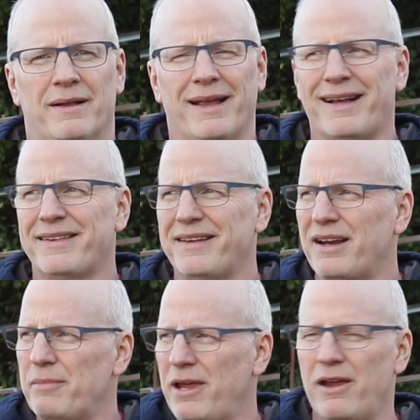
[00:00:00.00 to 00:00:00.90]
Like I said,
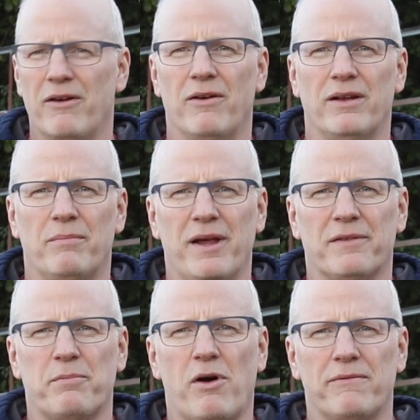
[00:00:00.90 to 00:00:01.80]
I'm here on the
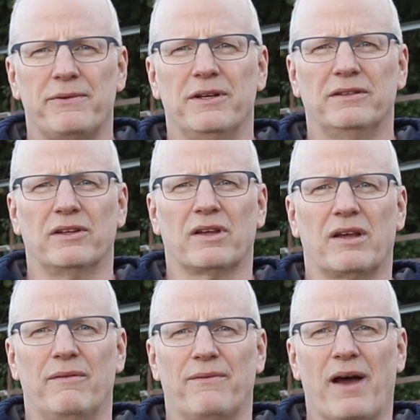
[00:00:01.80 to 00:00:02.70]
baseball field of
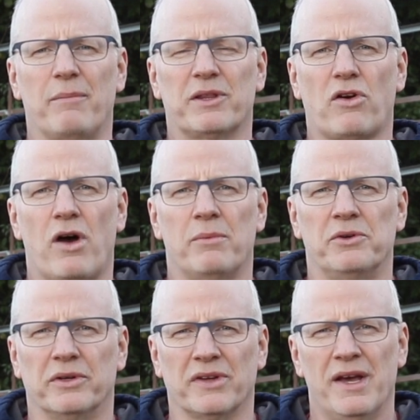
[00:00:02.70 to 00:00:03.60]
Falmouth
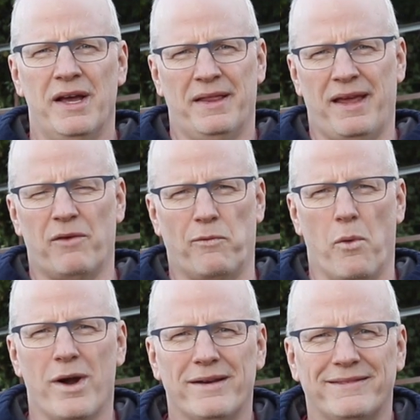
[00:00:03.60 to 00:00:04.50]
Commodores. They have
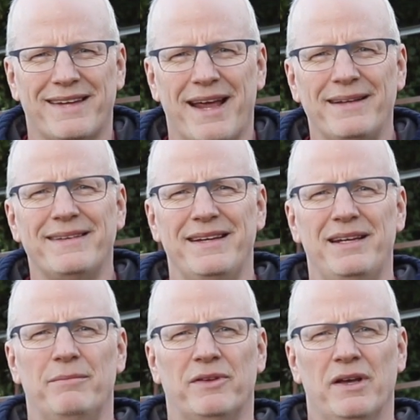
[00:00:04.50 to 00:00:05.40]
1 of 10
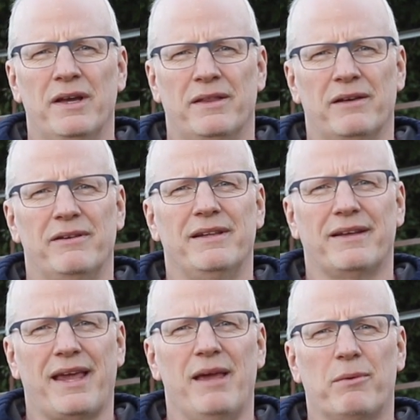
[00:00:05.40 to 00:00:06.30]
teams that are in the
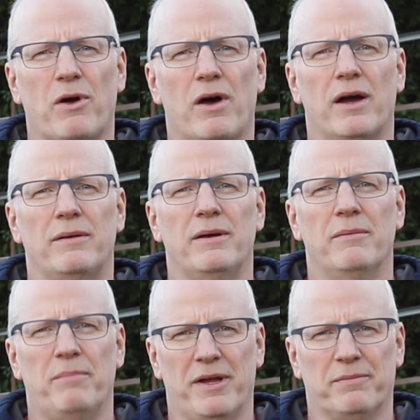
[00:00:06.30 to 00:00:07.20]
Cape Cod
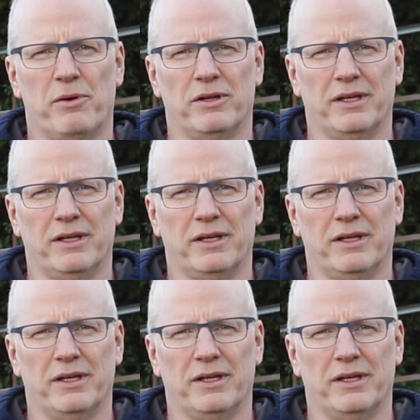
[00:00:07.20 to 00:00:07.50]
Baseball